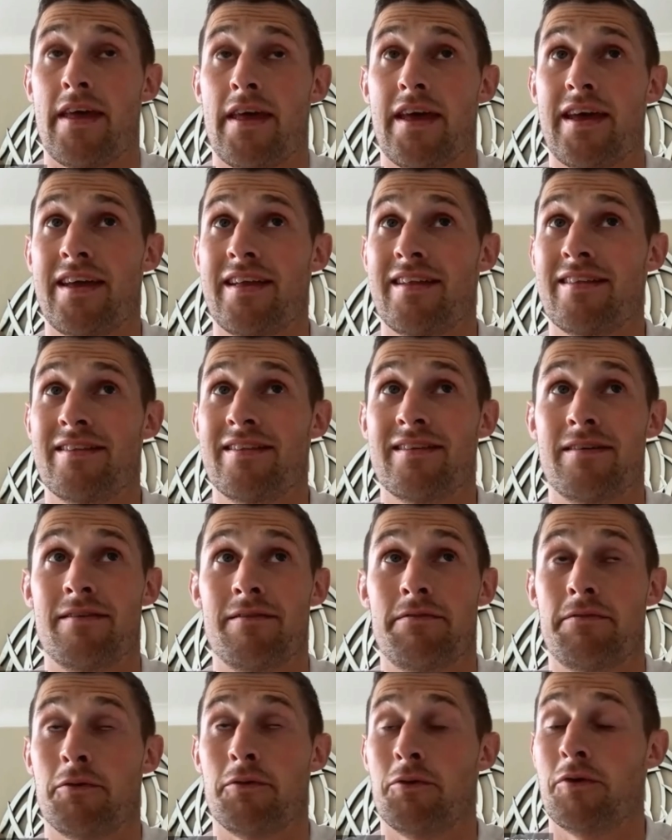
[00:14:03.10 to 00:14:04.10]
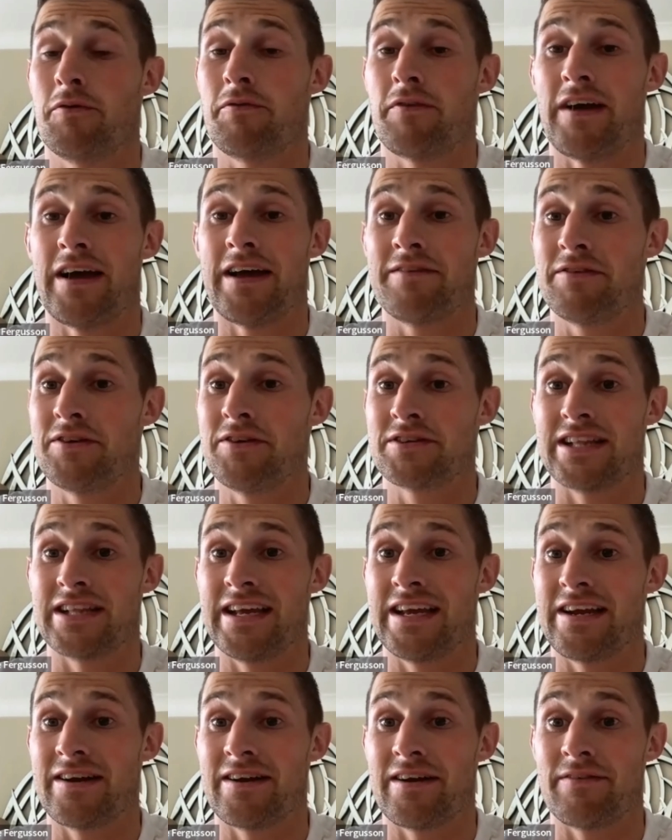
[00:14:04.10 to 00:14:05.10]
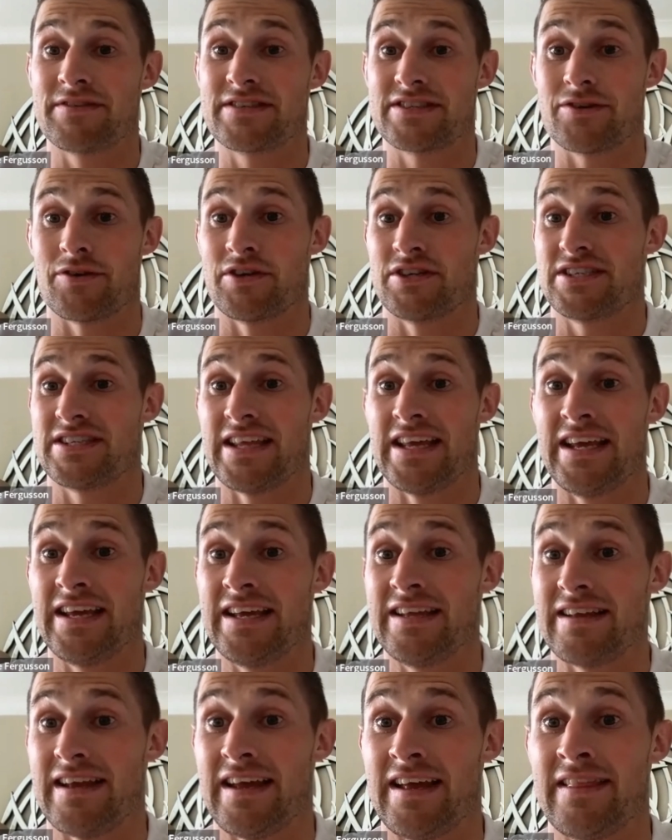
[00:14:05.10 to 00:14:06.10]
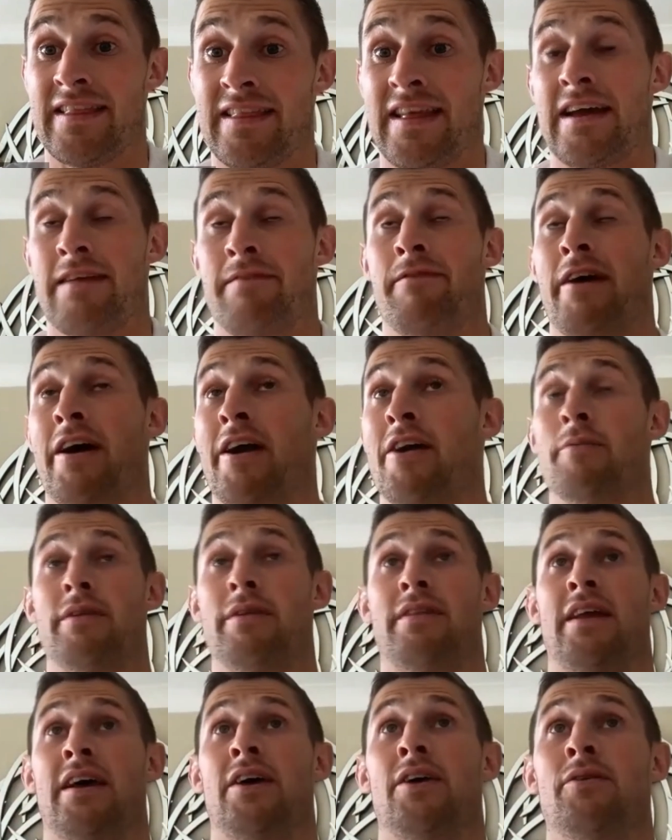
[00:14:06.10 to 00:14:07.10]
then 4 or 5 years later, I've sort of stayed in that environment now.